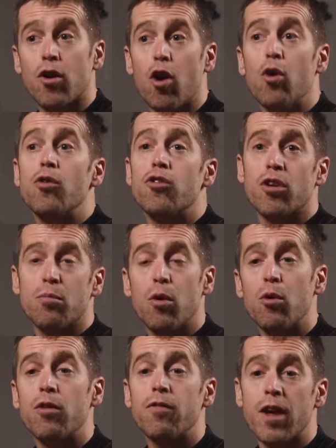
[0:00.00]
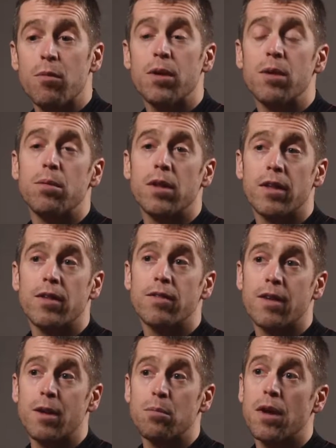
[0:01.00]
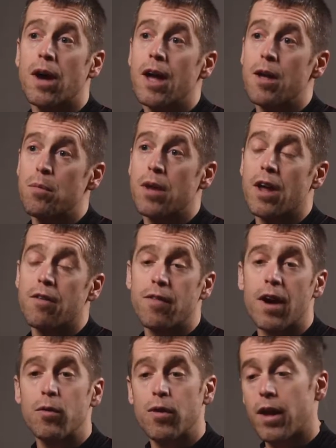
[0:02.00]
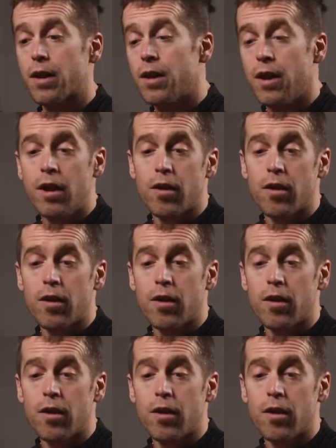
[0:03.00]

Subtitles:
coach and motivate people at the same time, and I found that